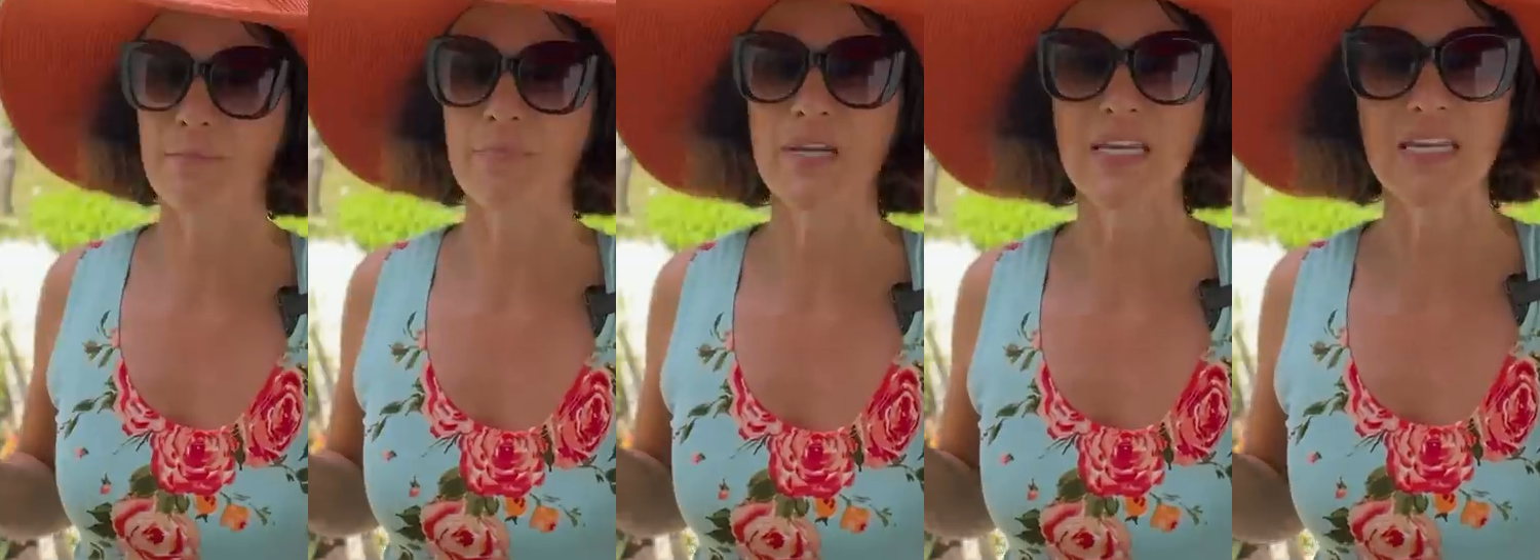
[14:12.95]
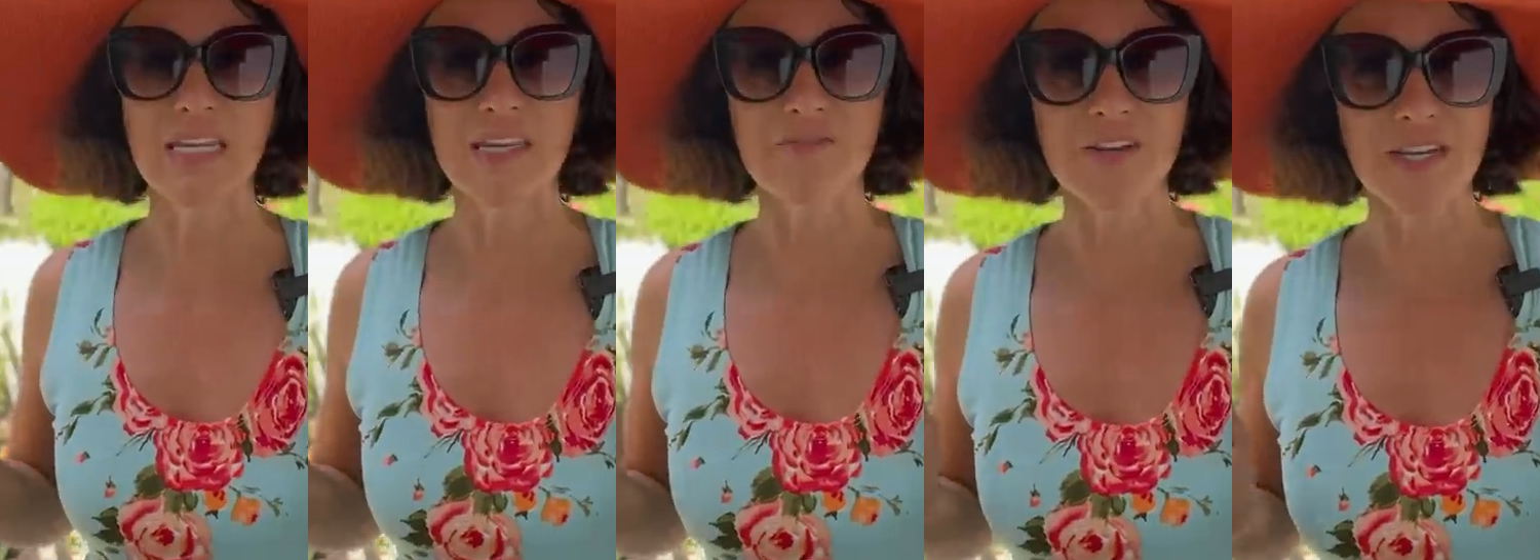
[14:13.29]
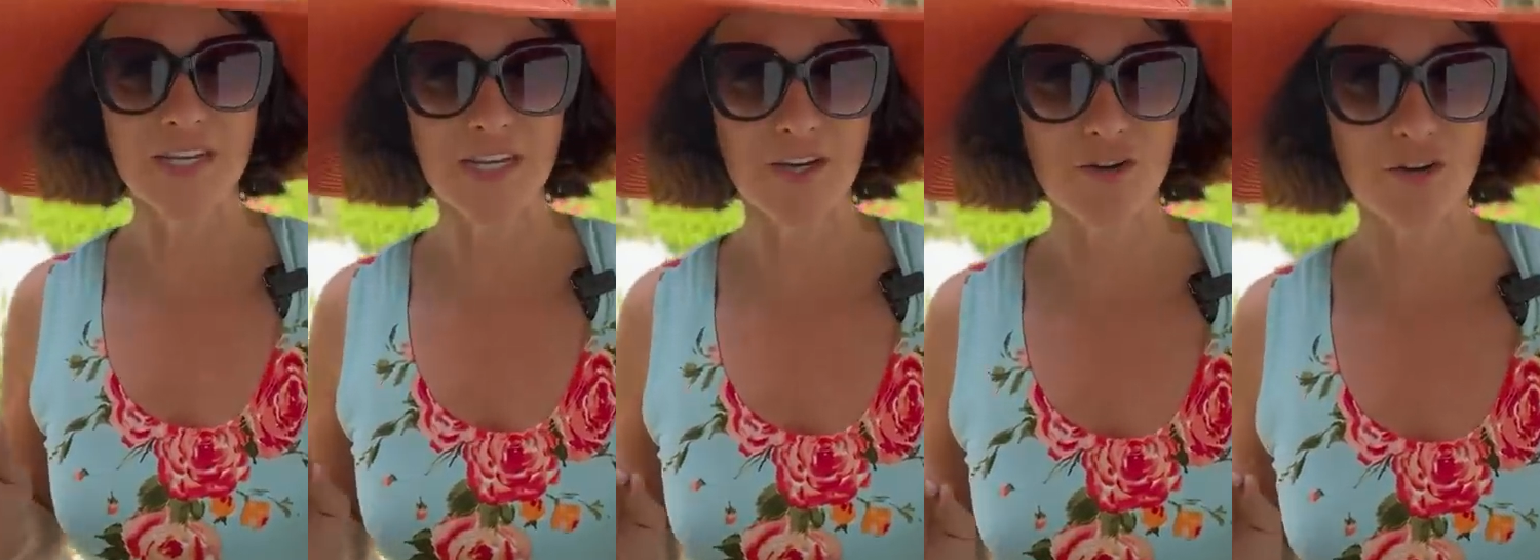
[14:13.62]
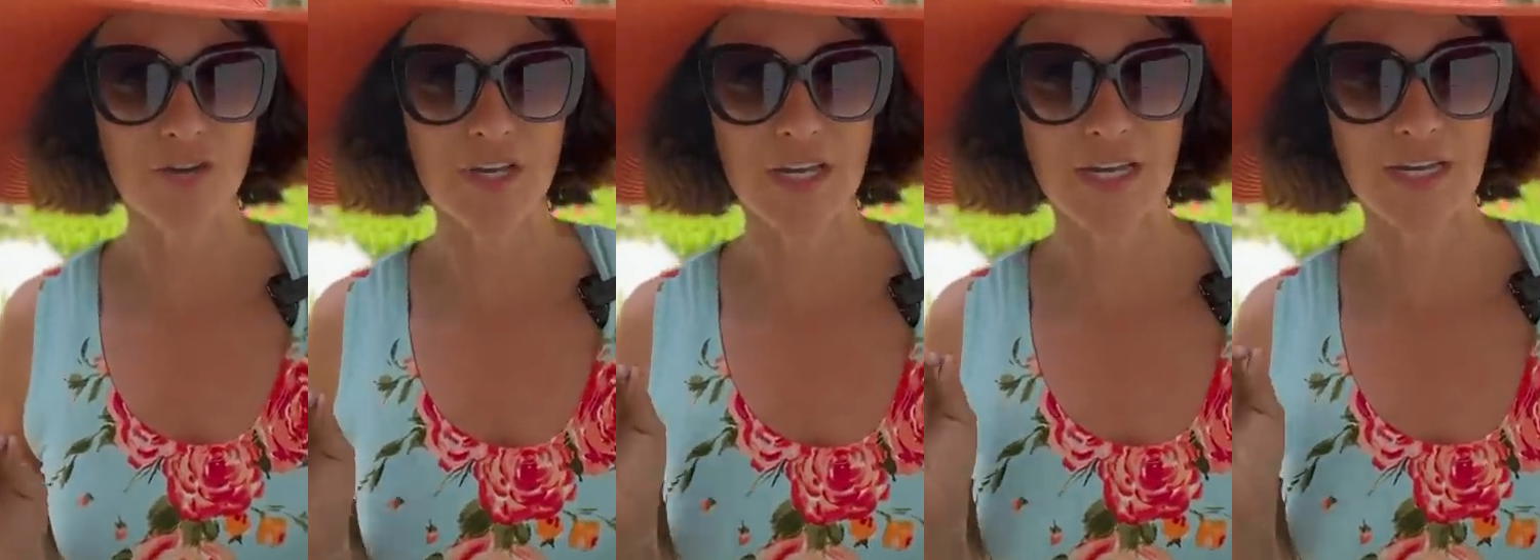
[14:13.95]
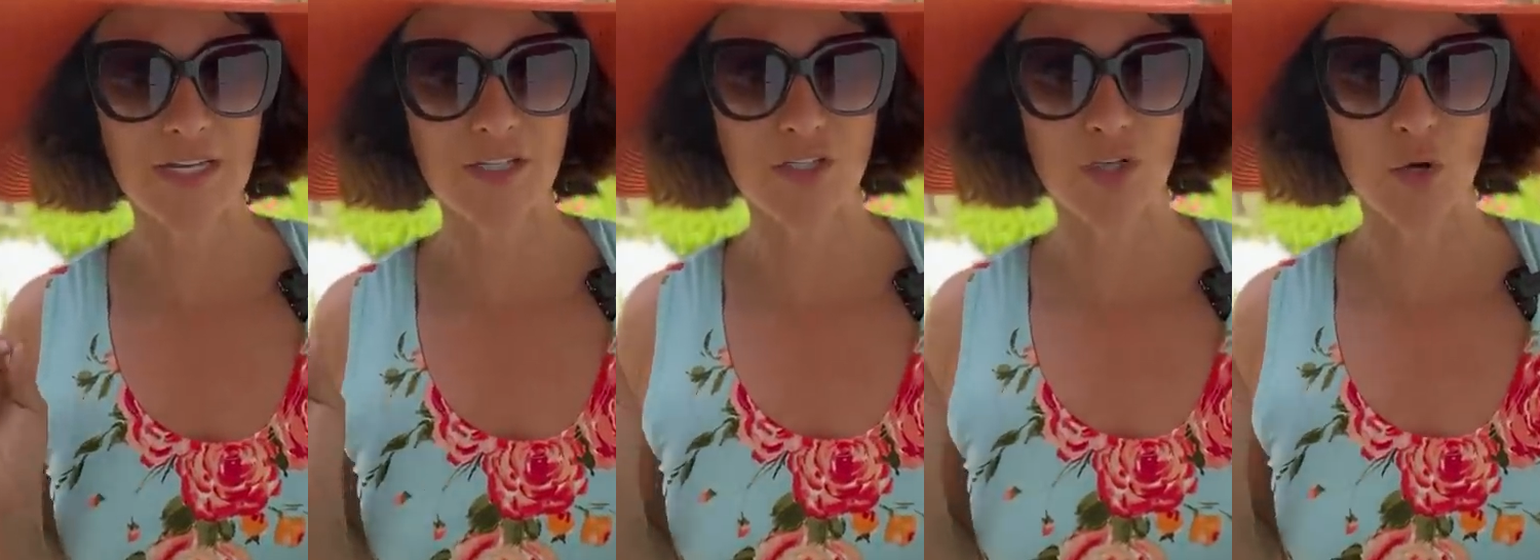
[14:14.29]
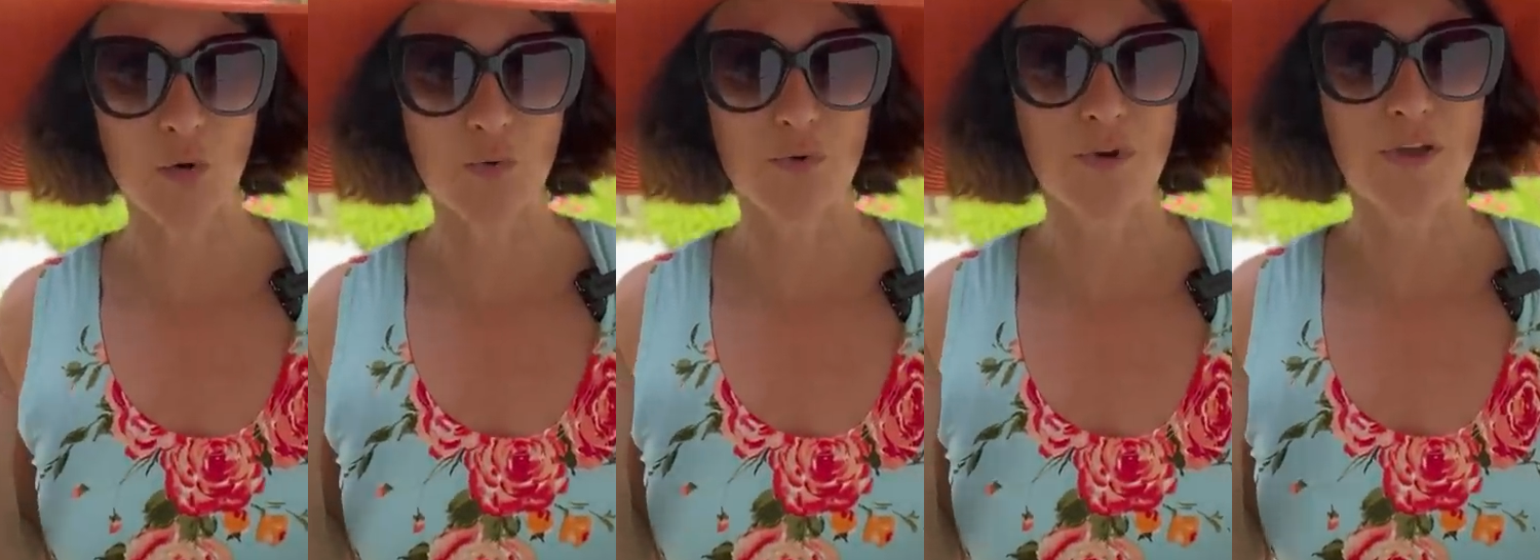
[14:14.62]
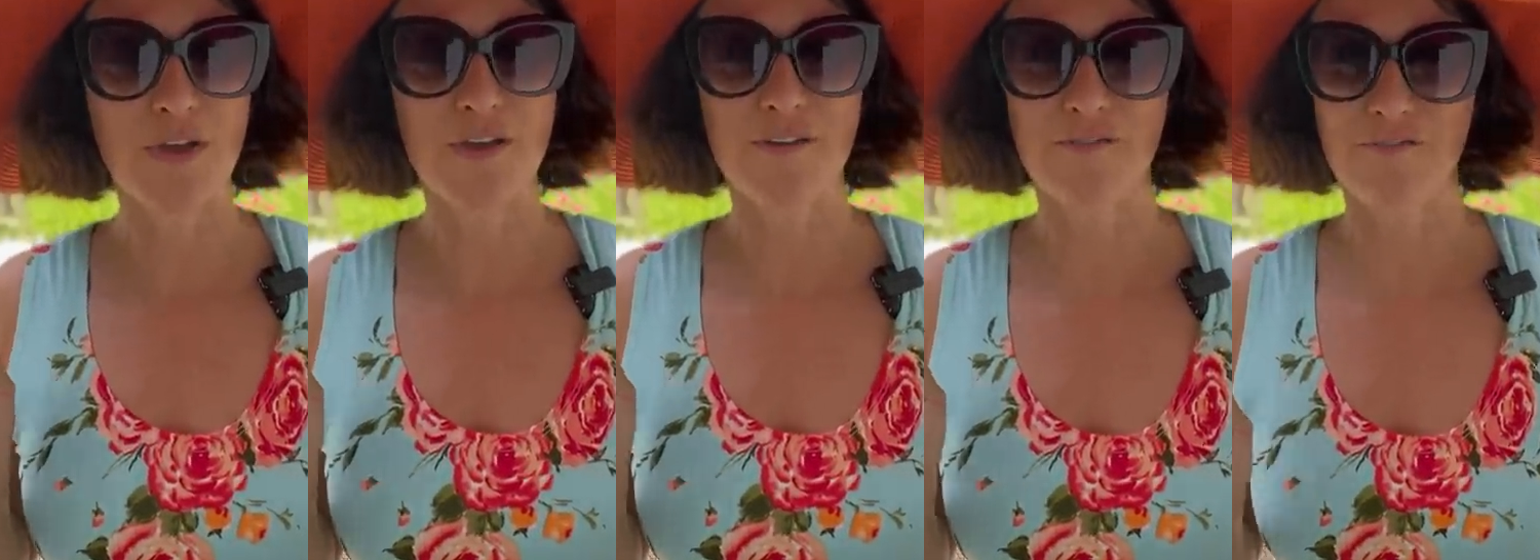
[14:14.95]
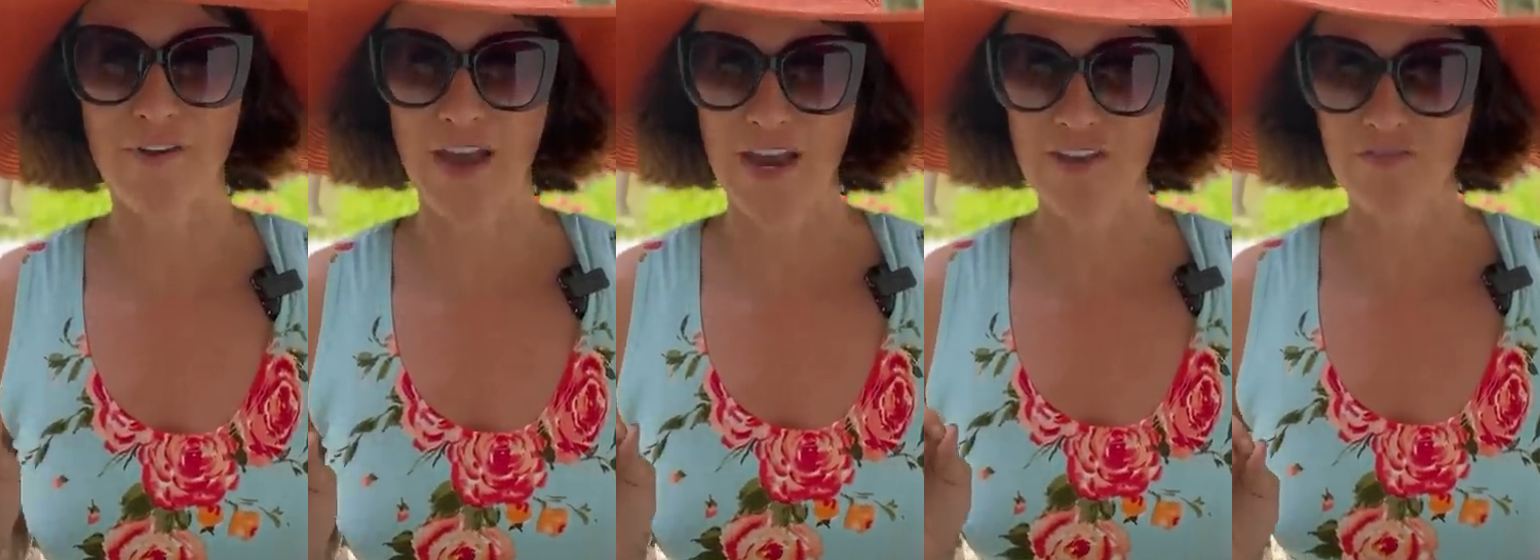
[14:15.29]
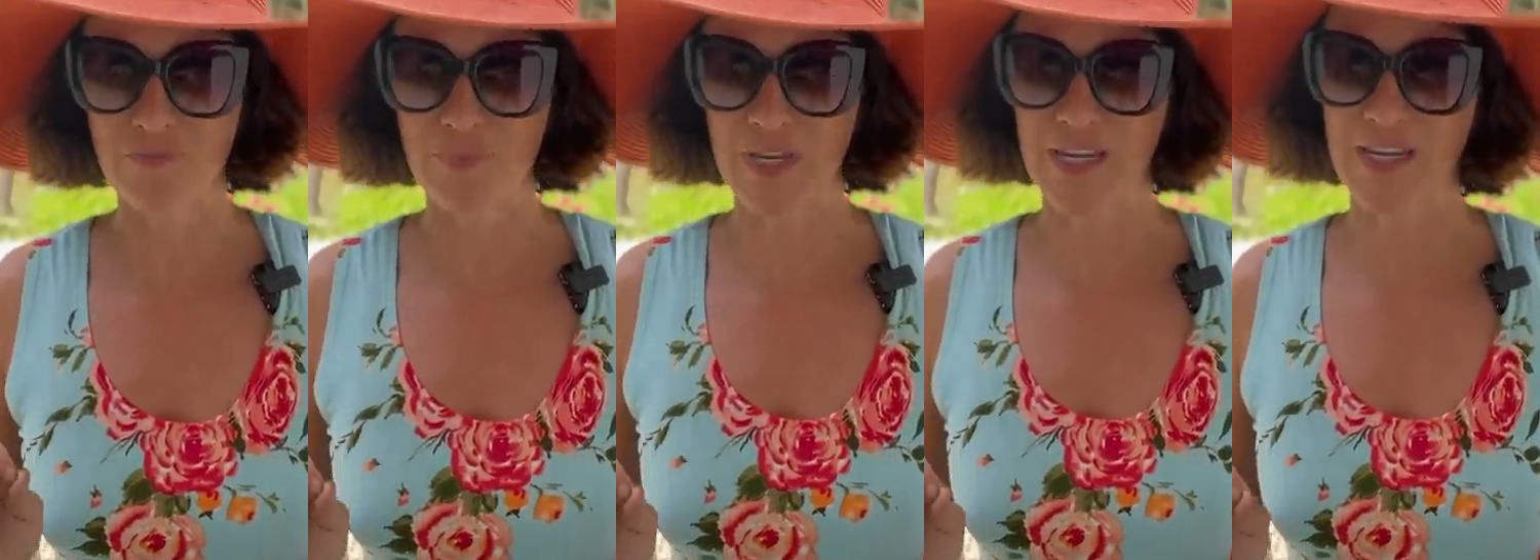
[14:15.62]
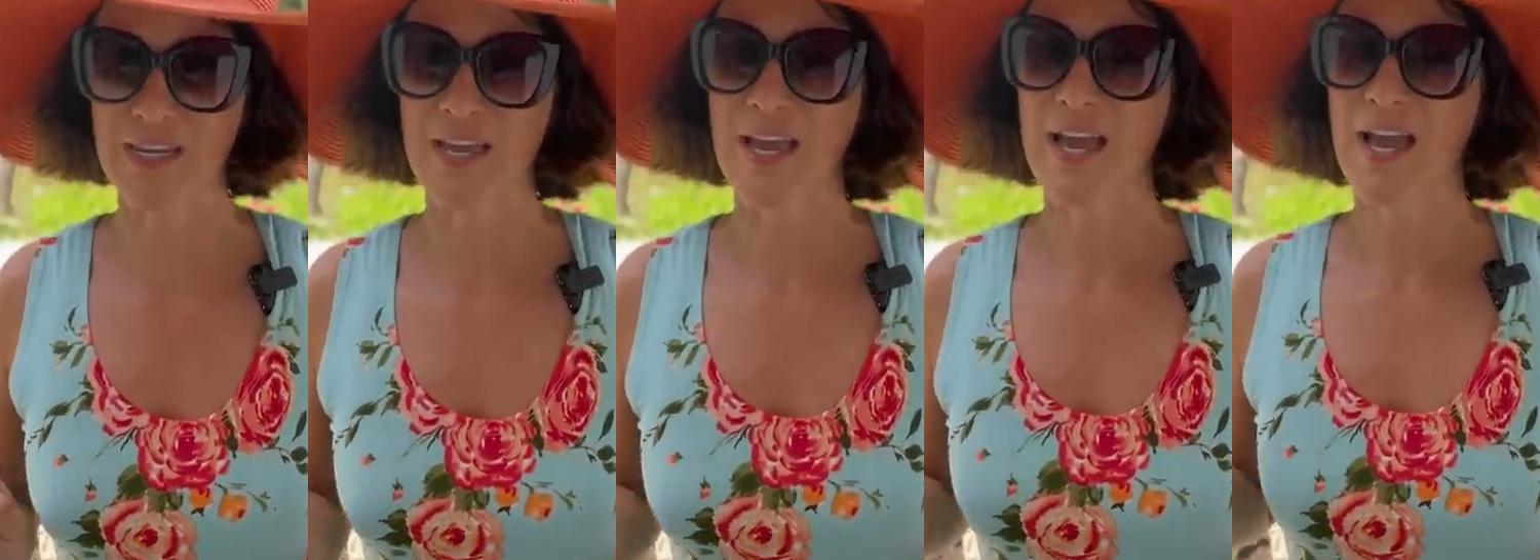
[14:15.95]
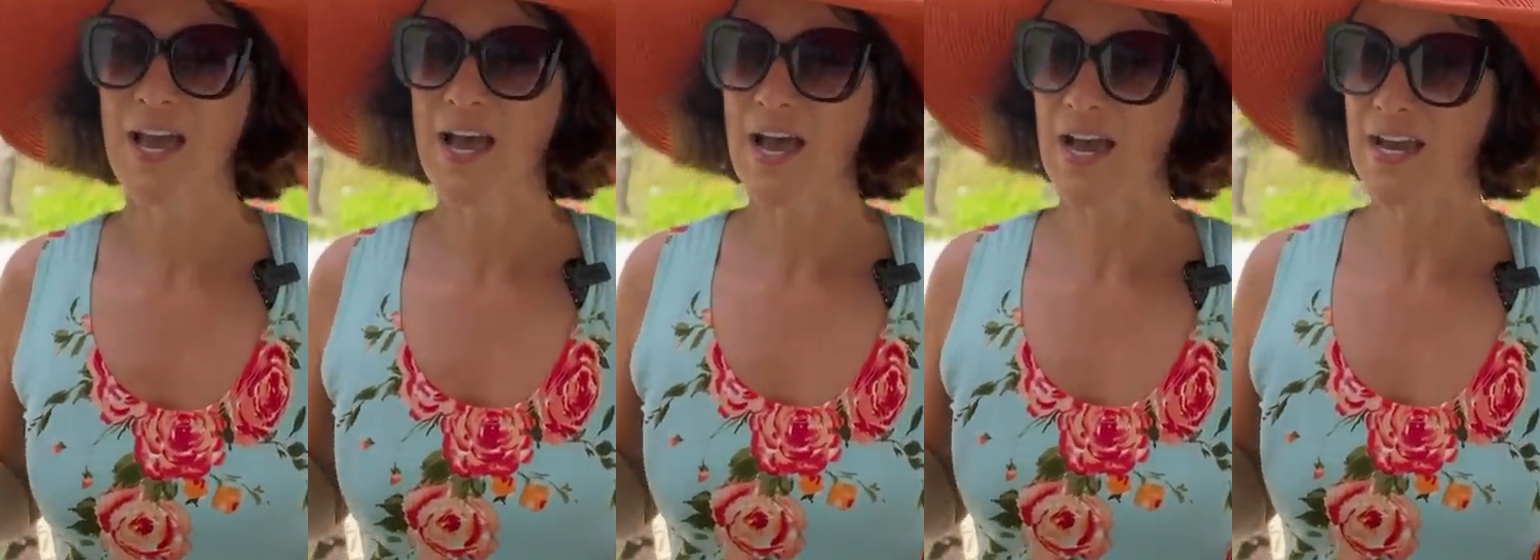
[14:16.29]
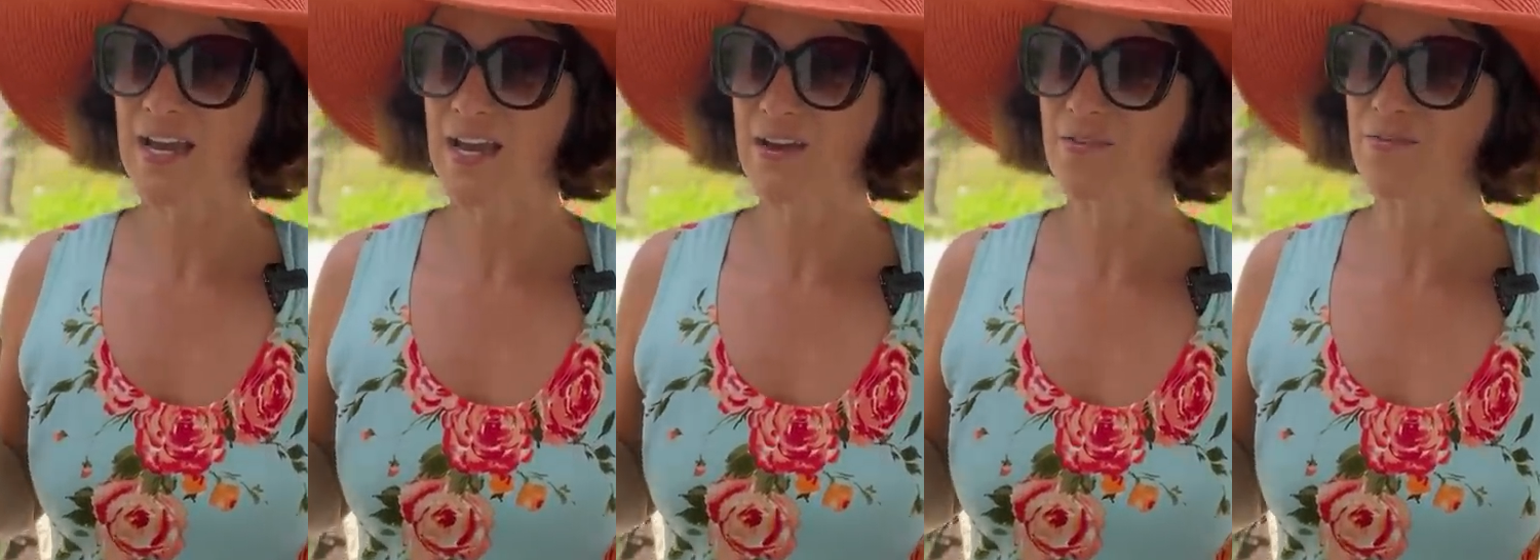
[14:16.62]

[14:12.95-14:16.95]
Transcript: but even here in zone 5B, I have